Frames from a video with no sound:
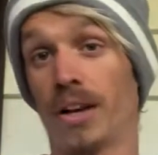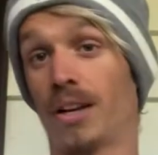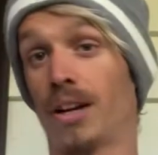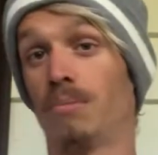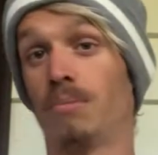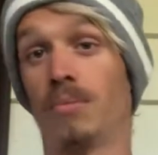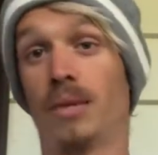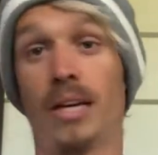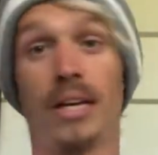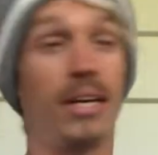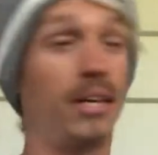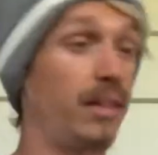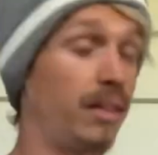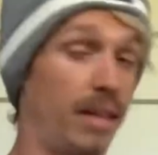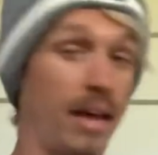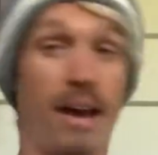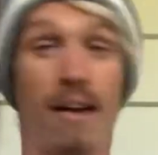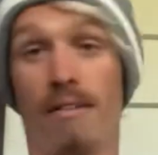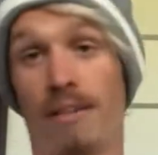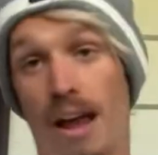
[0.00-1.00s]
I'm here,
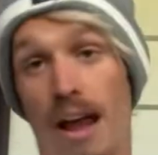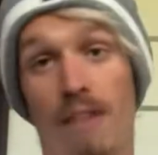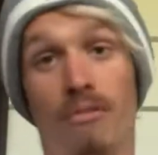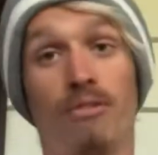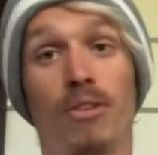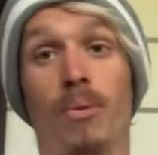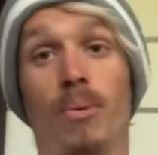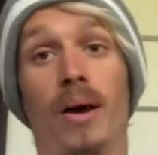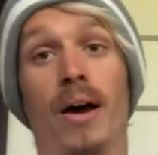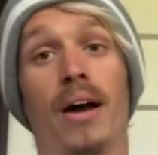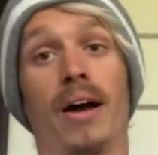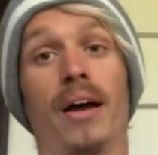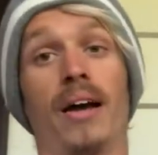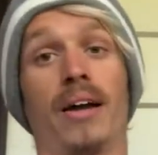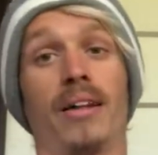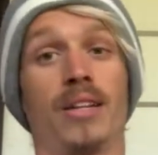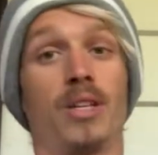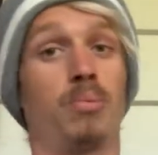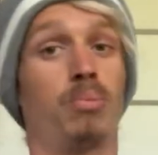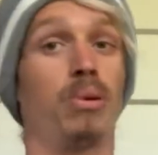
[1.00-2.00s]
there, and everywhere, and
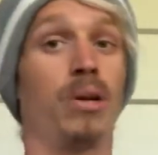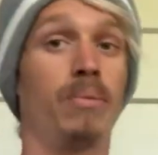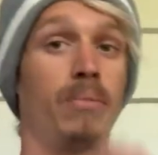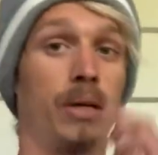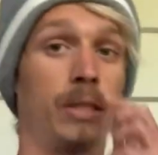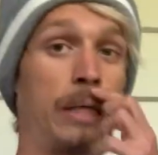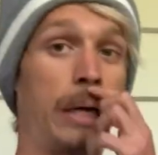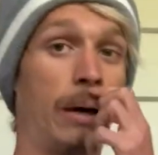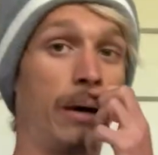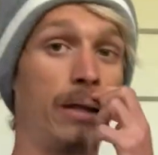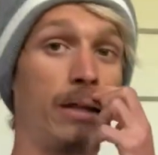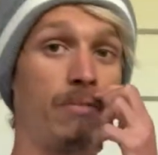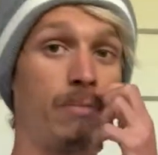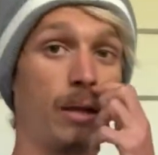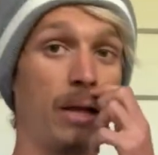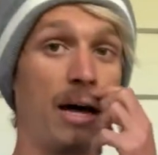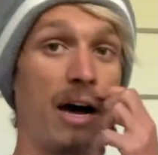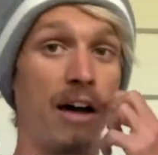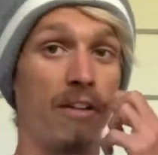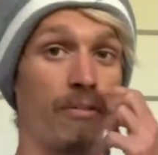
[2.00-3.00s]
that's pretty much how I live my
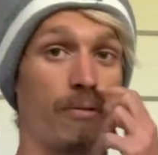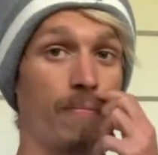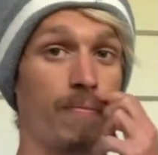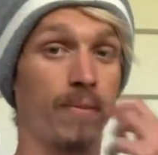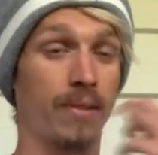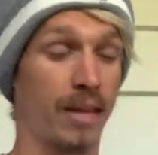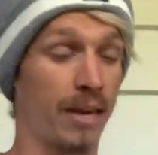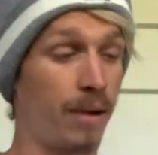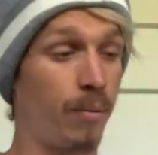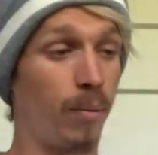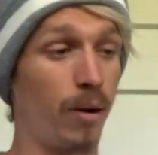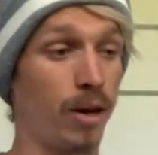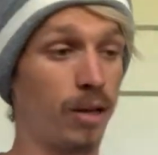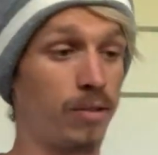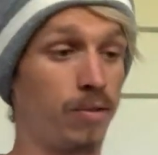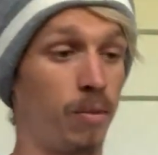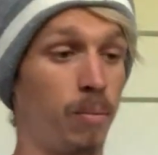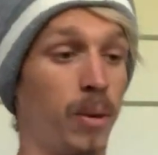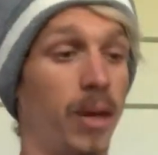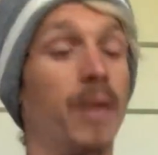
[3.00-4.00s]
life. It works
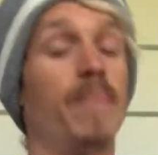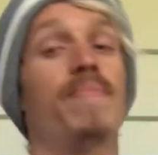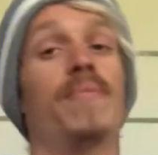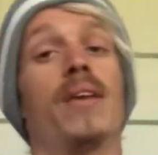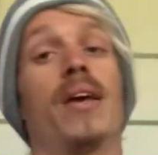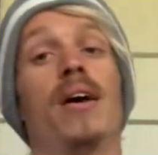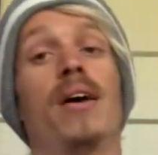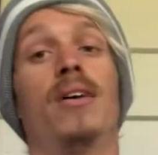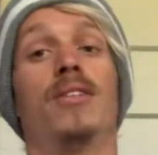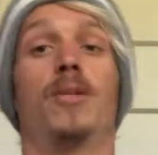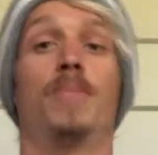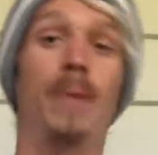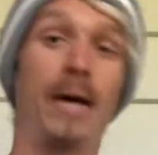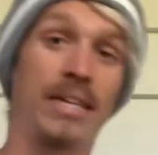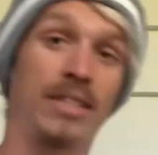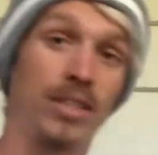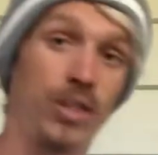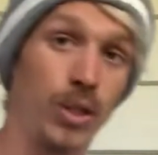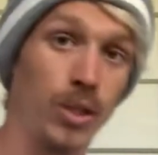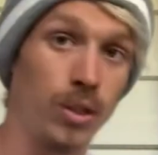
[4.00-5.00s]
for me. So back
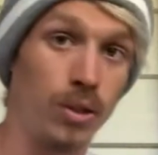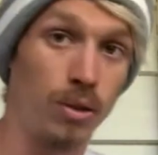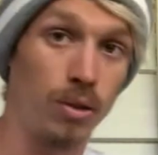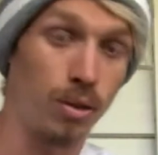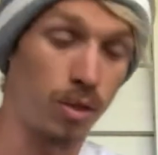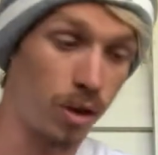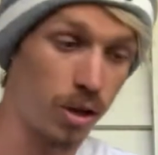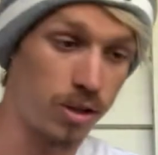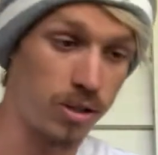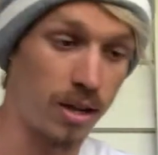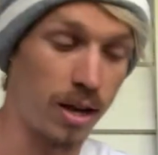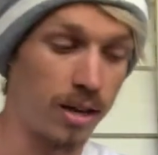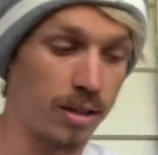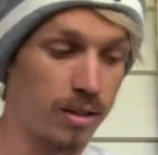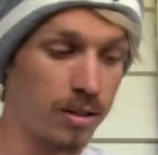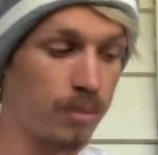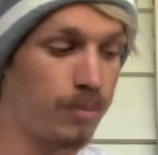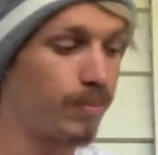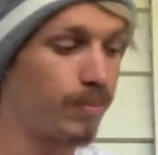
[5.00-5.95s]
to Thursdays.